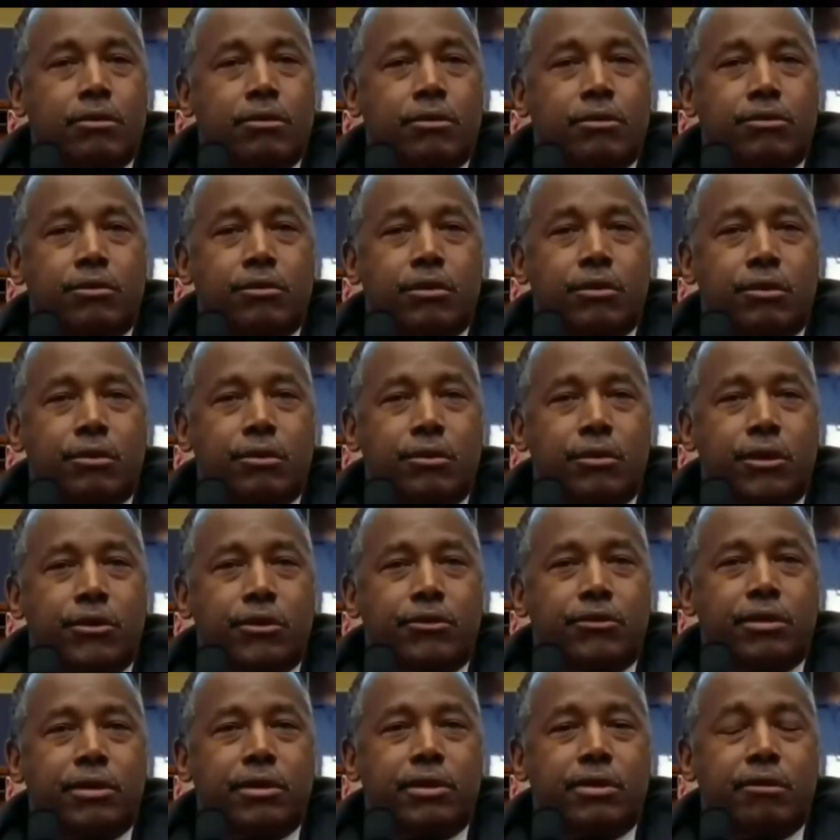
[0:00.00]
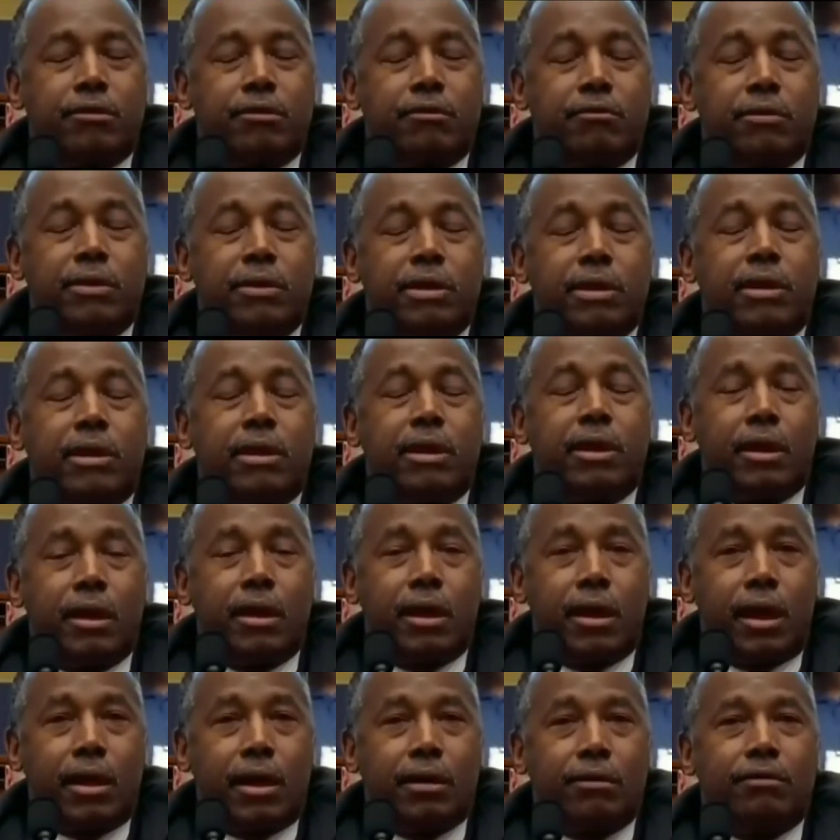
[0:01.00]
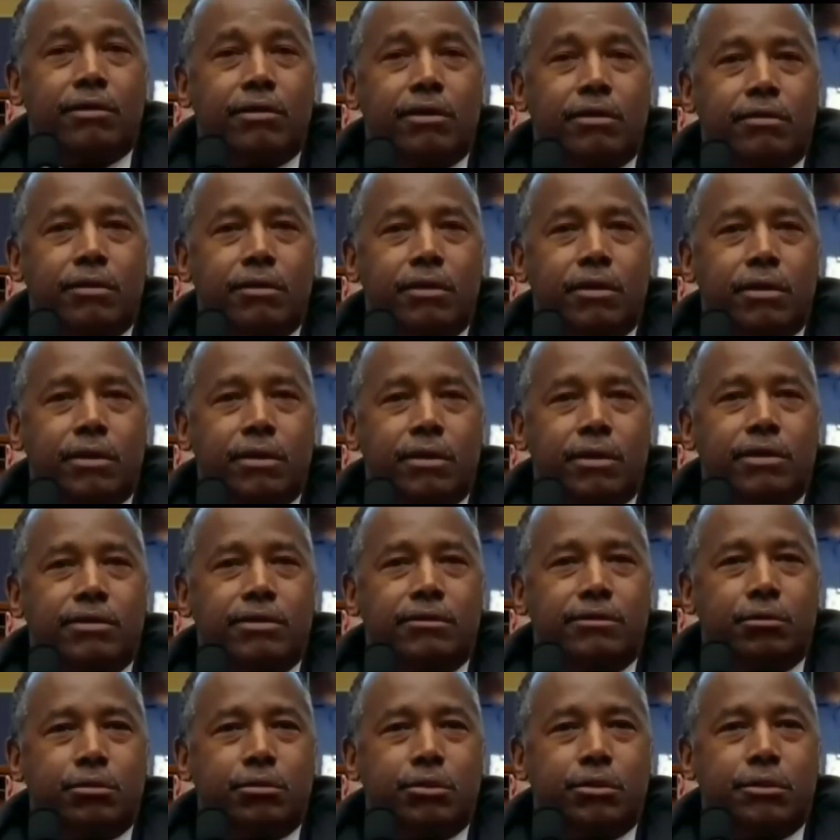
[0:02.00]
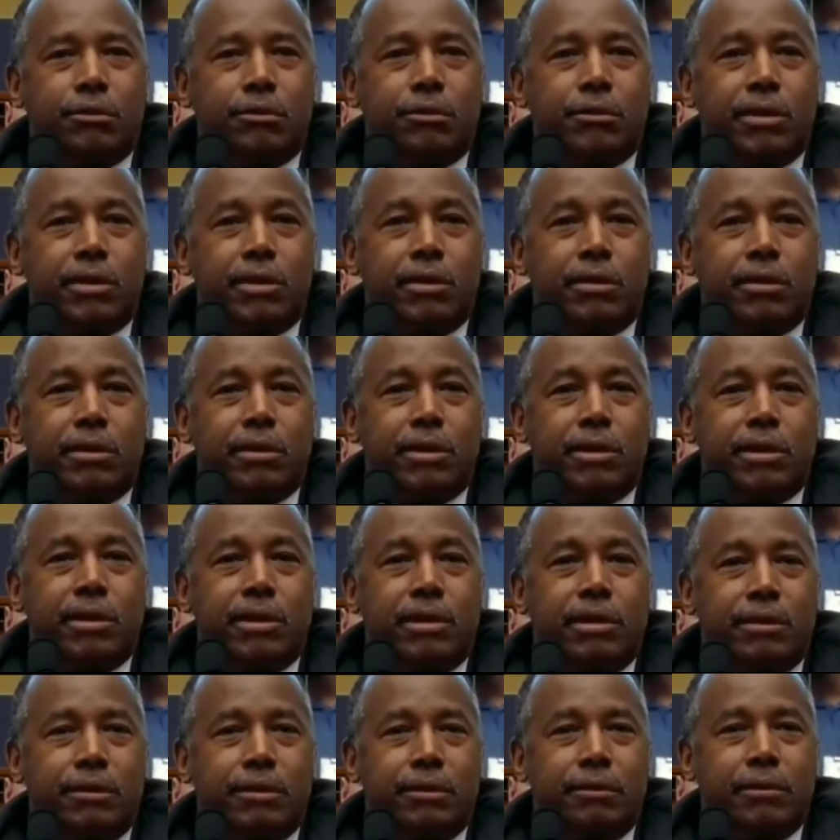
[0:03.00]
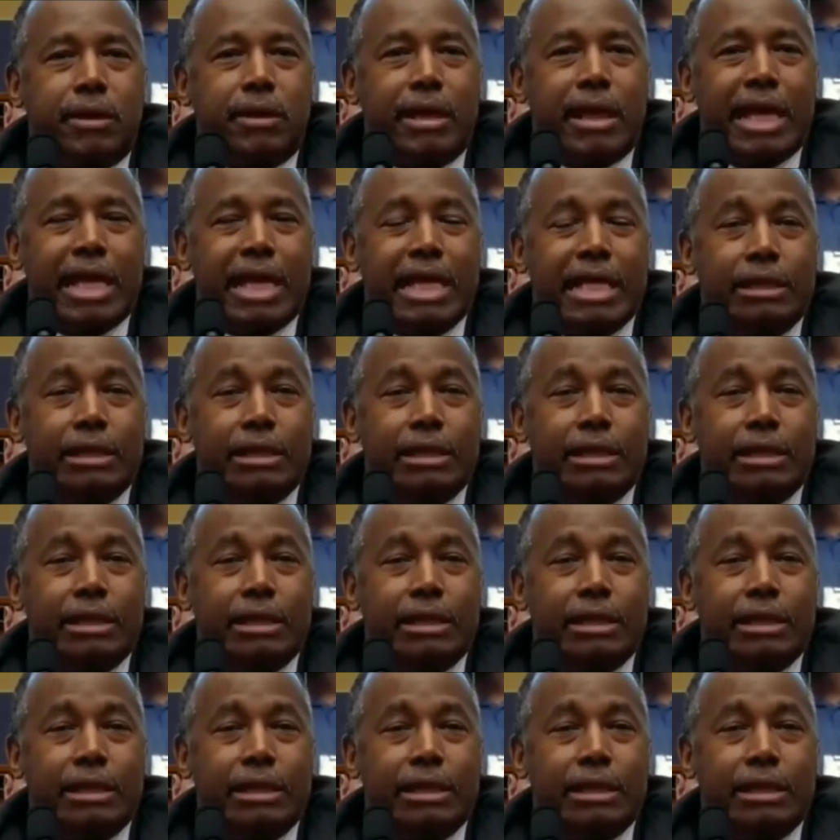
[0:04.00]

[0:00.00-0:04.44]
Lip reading: There is no question that there have been a lot of difficulties in Puerto Rico. They ended up.